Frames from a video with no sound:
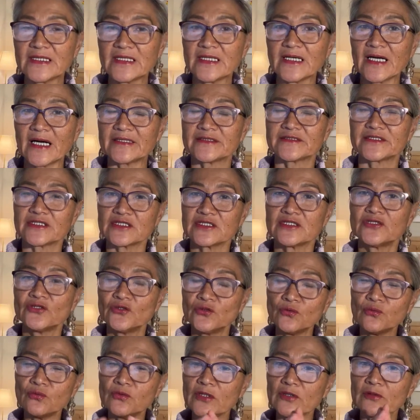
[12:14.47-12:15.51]
And you
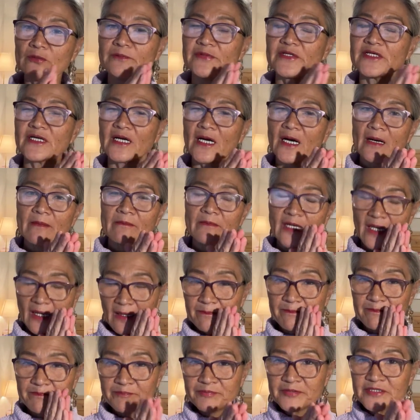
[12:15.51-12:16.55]
will become a
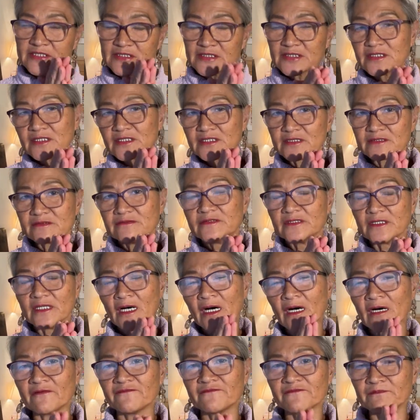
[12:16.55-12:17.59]
beacon
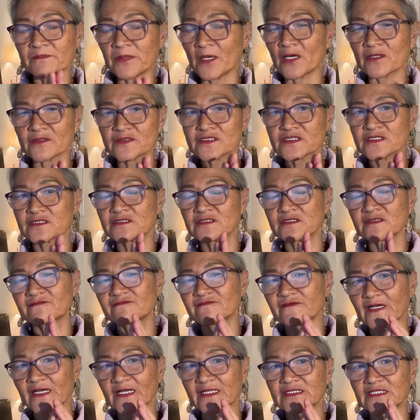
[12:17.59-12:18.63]
of positive
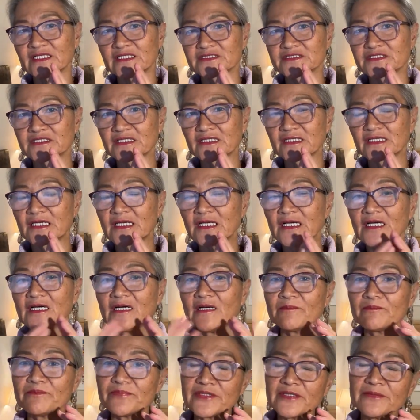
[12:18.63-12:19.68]
energy.
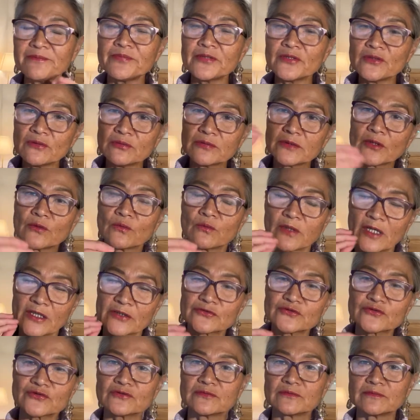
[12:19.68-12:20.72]
People will
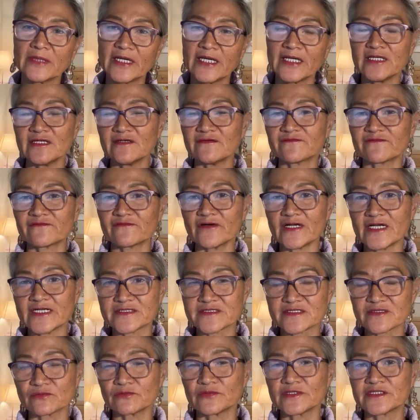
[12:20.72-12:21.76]
want to make
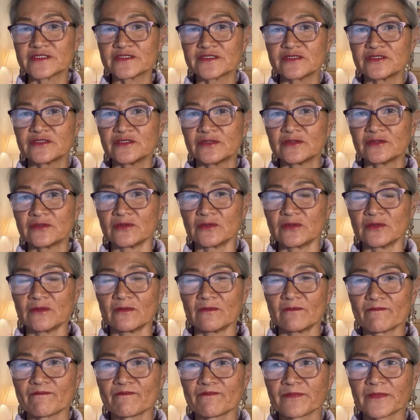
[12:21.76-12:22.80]
friends with you.
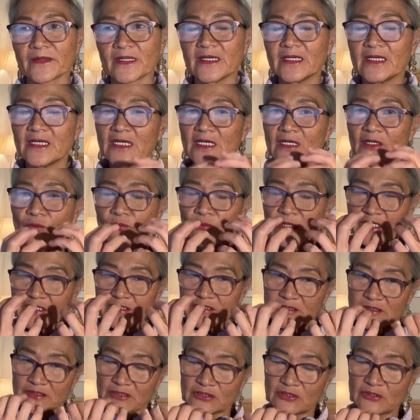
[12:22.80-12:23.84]
When
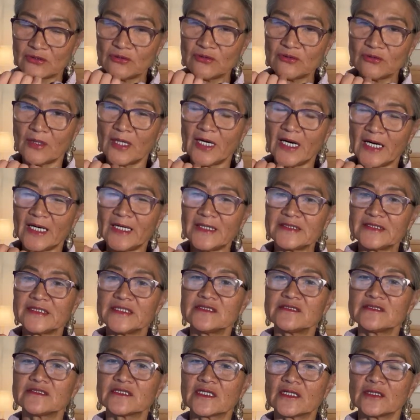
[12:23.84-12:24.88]
you are
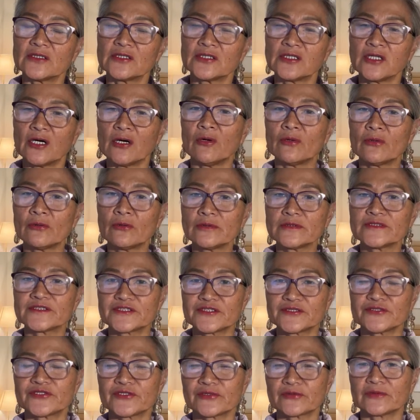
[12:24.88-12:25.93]
in a low
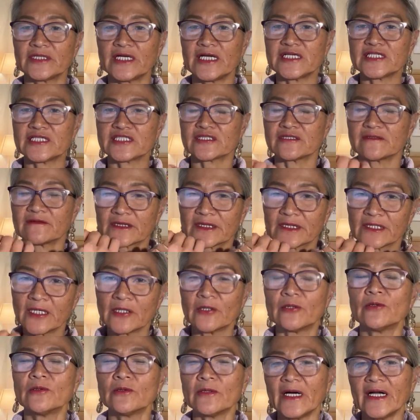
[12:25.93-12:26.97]
situation,
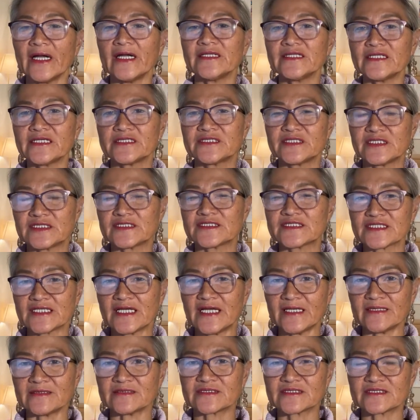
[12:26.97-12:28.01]
low energy
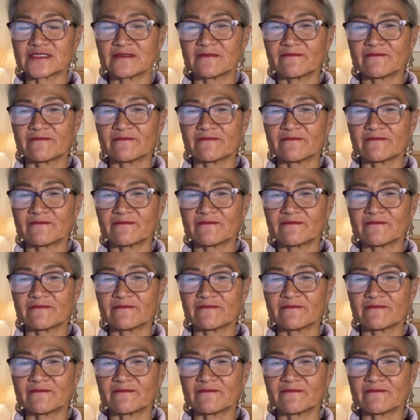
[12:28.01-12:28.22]
set,